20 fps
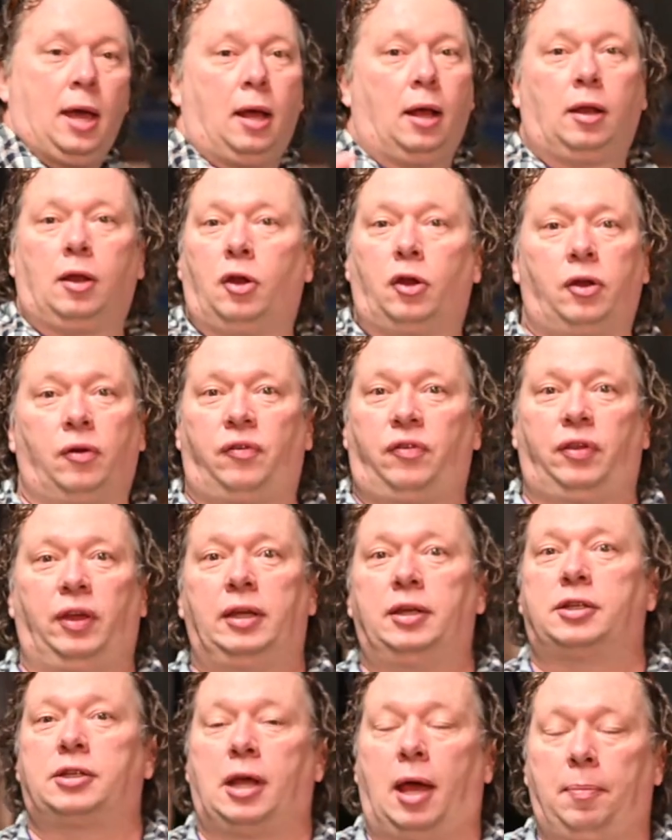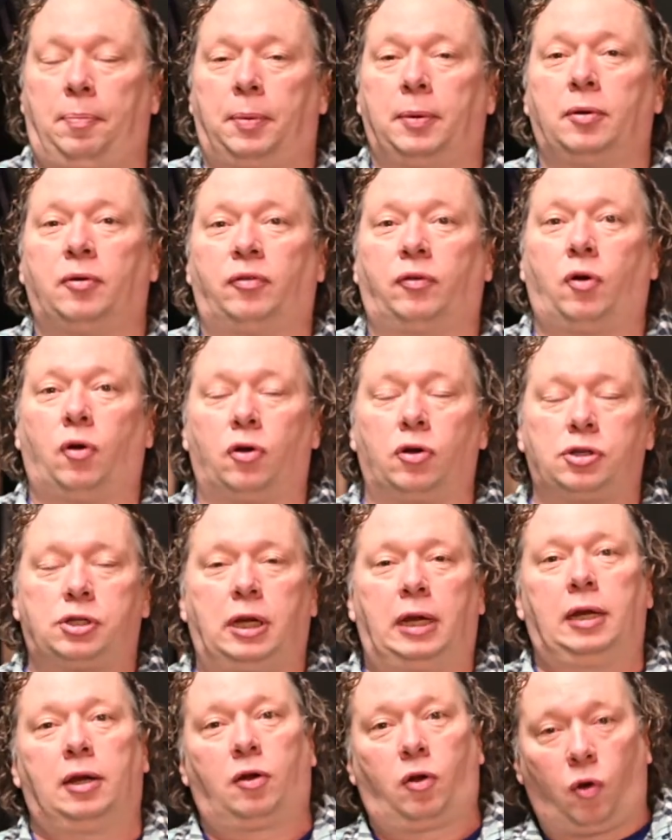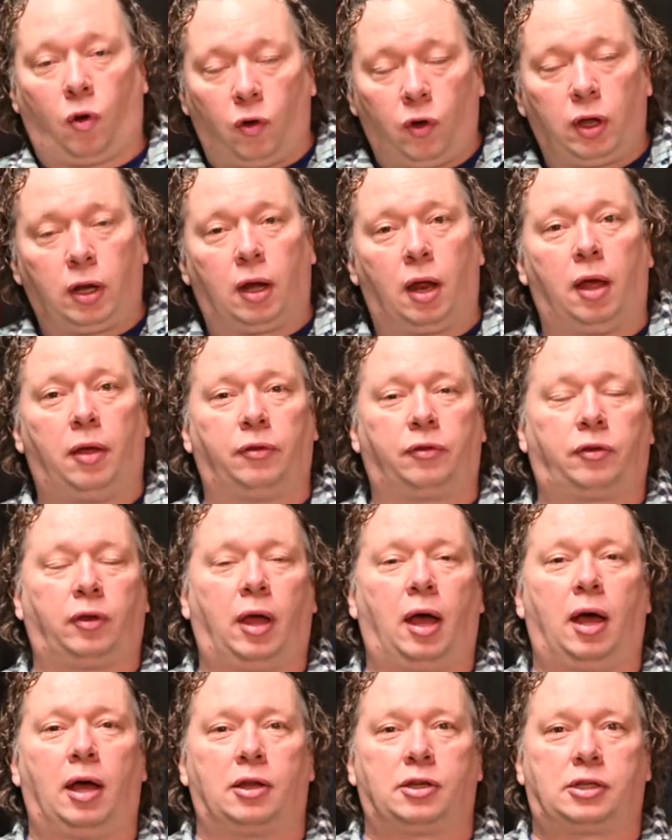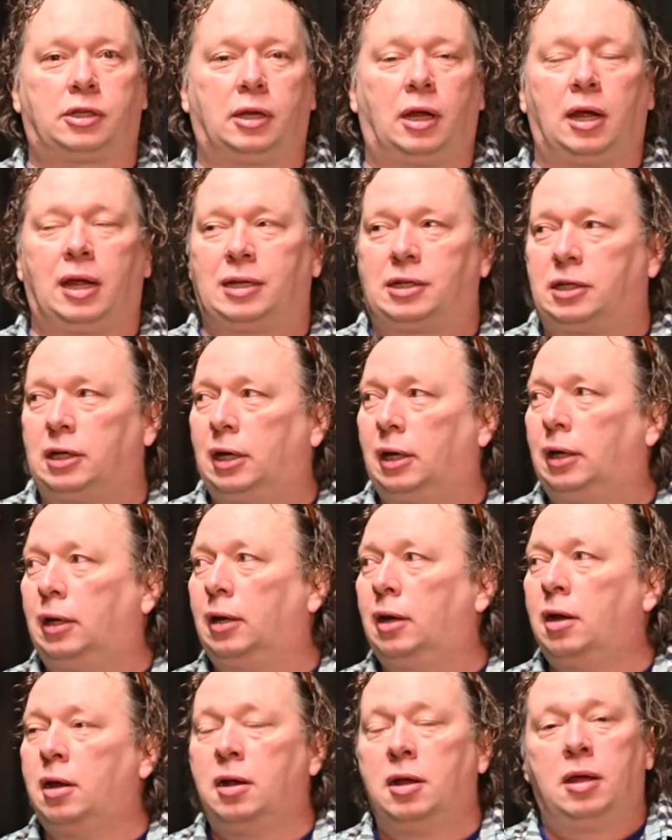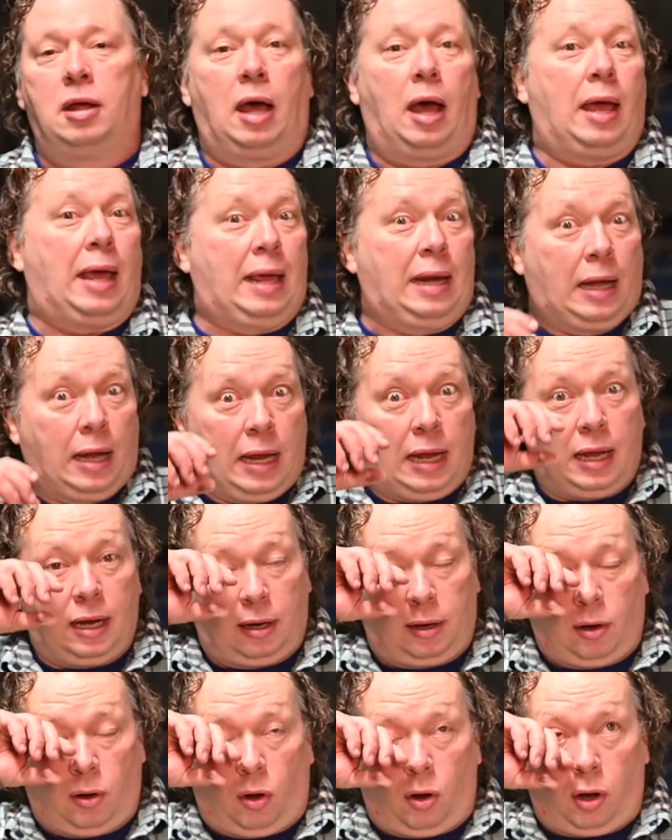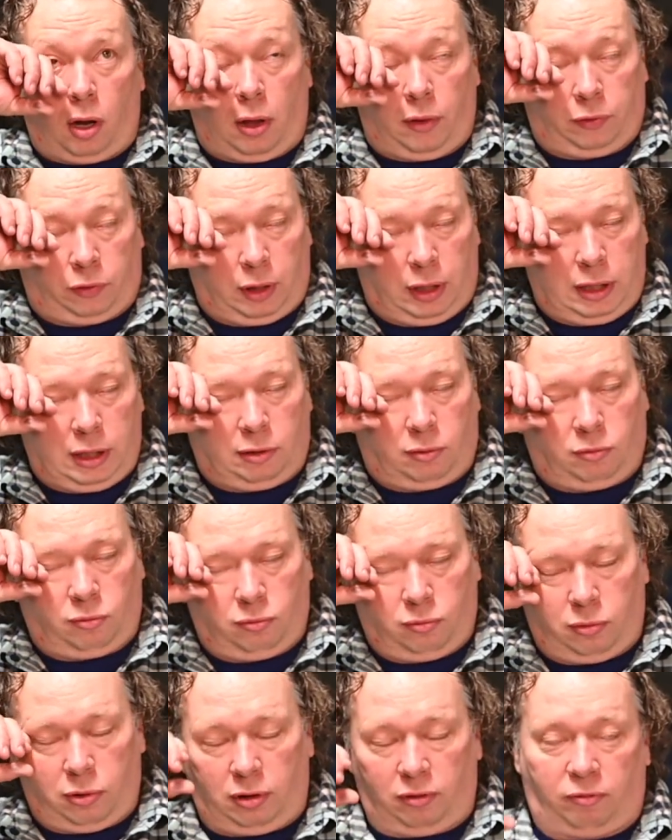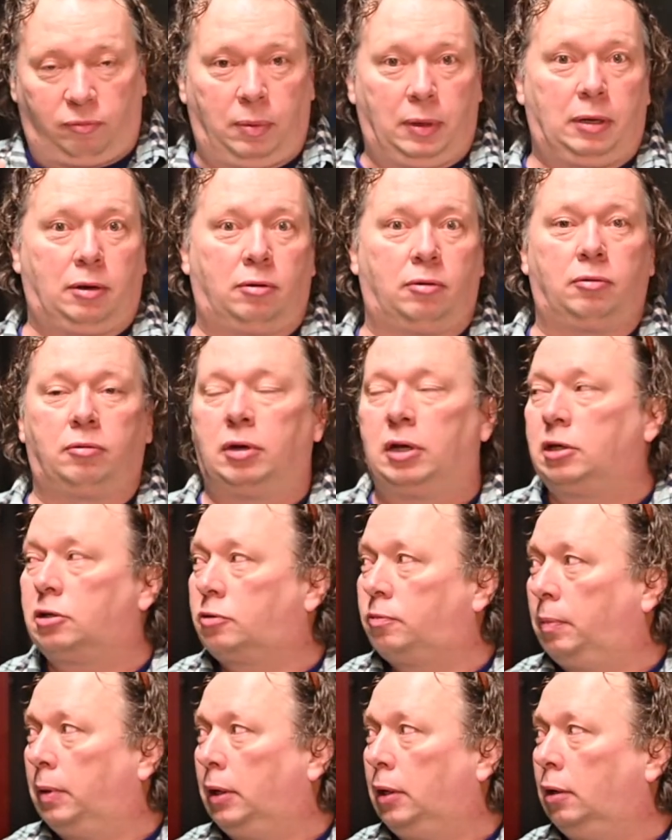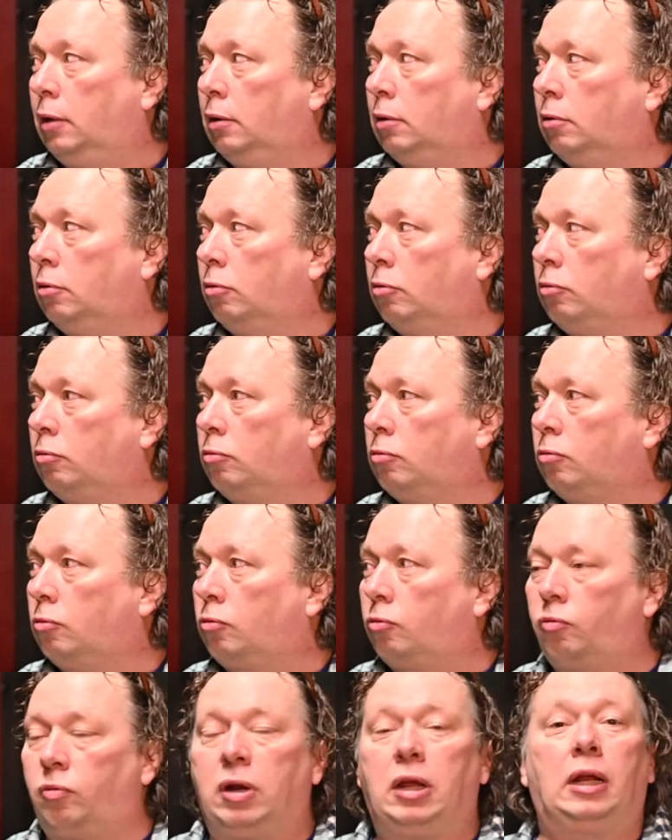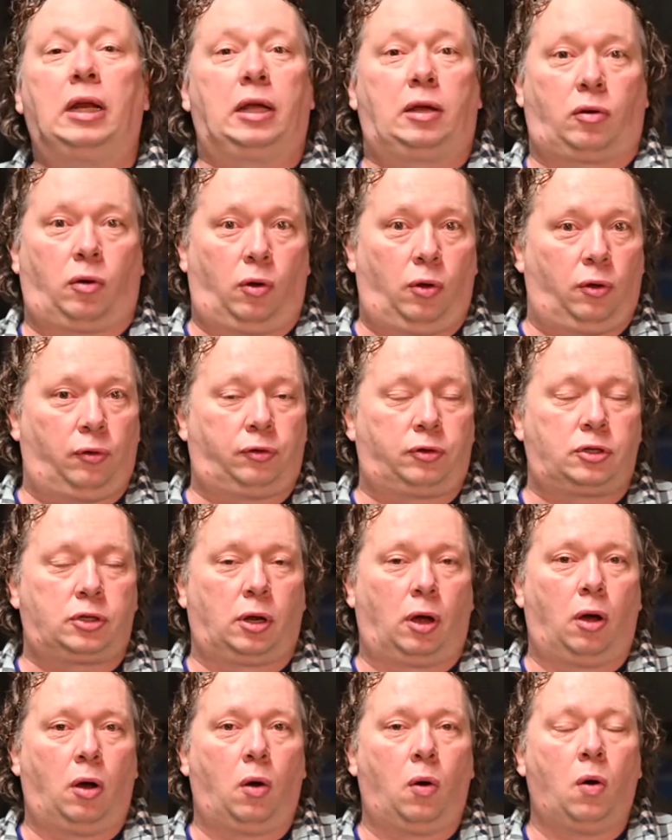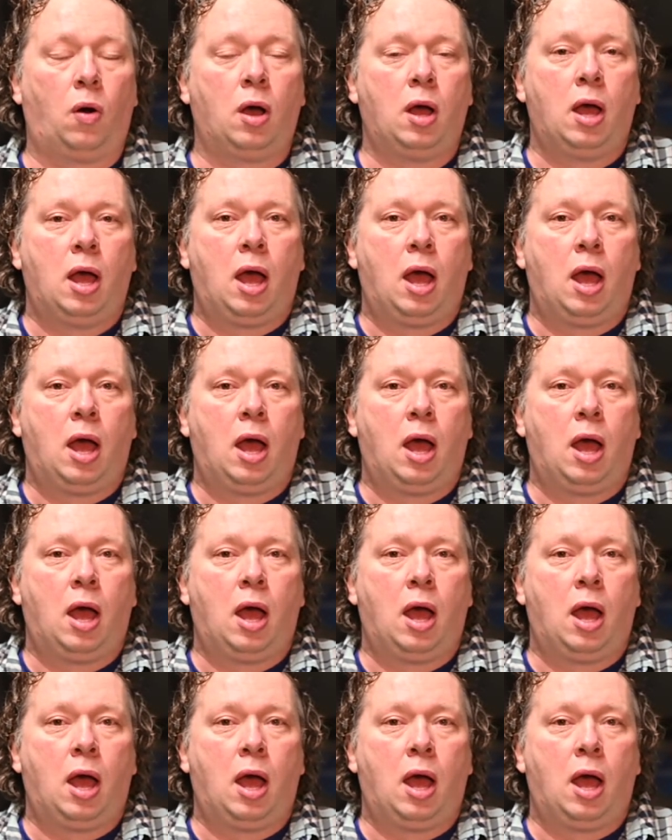lot of things happened, of course, in koi land, as in here in Holland. It's been really cold, so